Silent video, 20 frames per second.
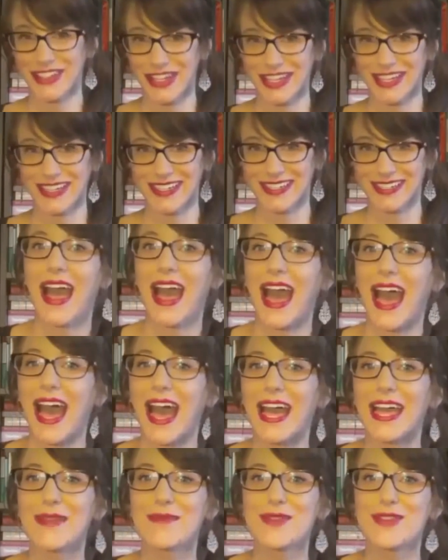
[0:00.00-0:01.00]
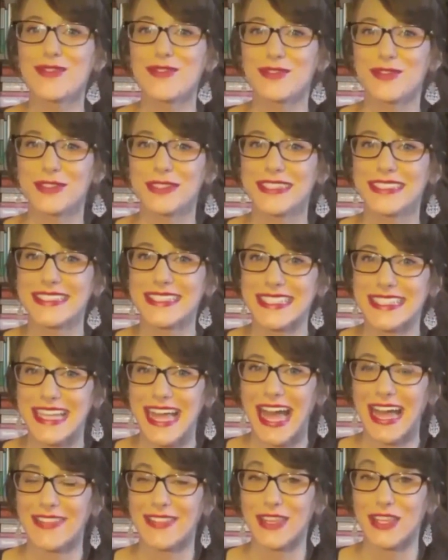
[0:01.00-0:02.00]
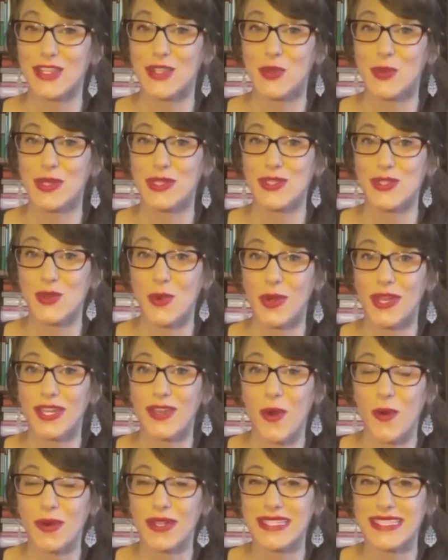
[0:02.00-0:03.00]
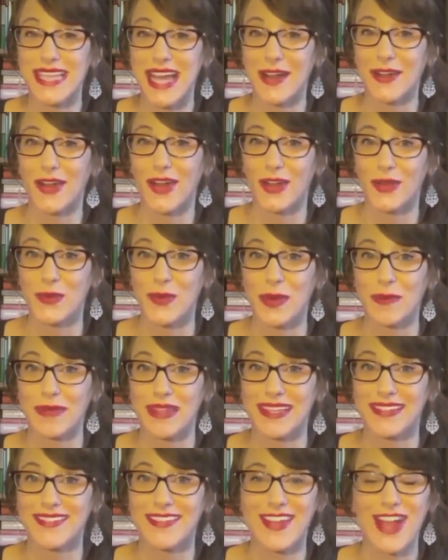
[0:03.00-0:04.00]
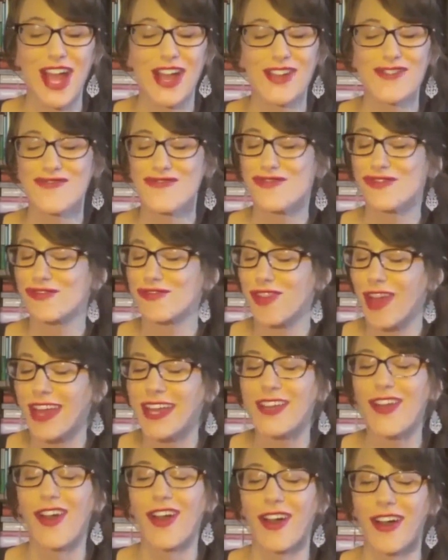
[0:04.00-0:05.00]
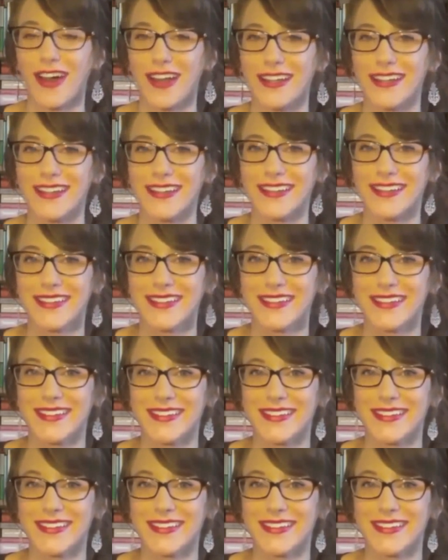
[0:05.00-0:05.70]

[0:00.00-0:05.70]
Look, I'm really glad that you enjoy going down on women. Right on.